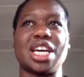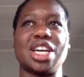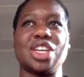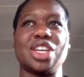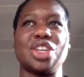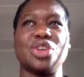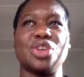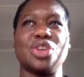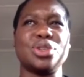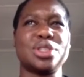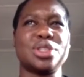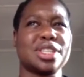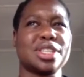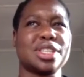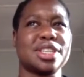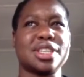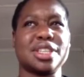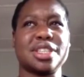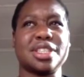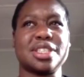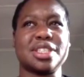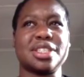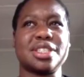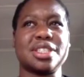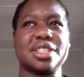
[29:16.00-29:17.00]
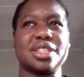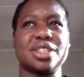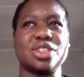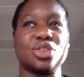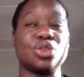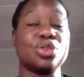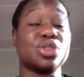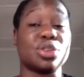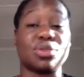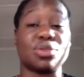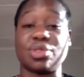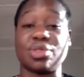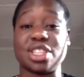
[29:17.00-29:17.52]
user
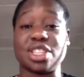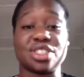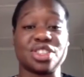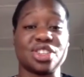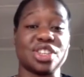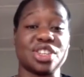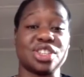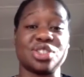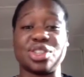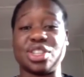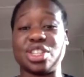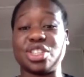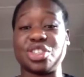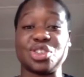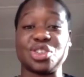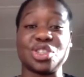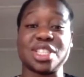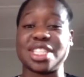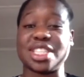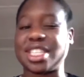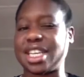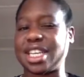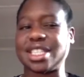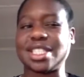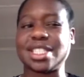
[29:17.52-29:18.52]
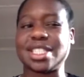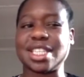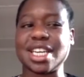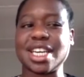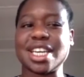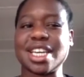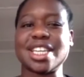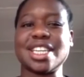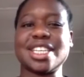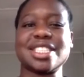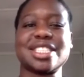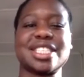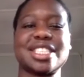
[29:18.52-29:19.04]
research and user testing,
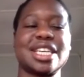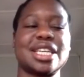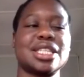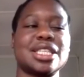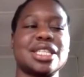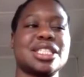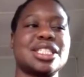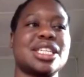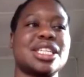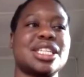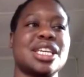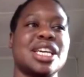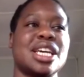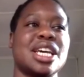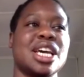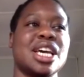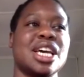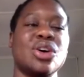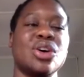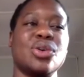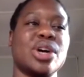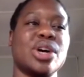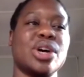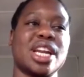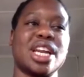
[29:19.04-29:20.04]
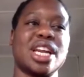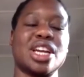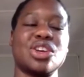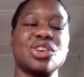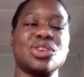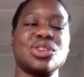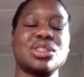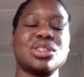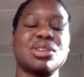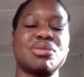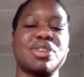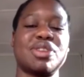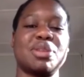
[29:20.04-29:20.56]
in a sense, or getting
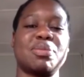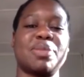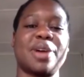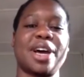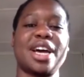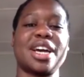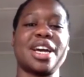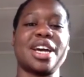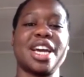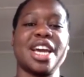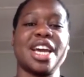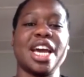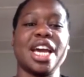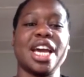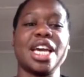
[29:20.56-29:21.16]
user feedback.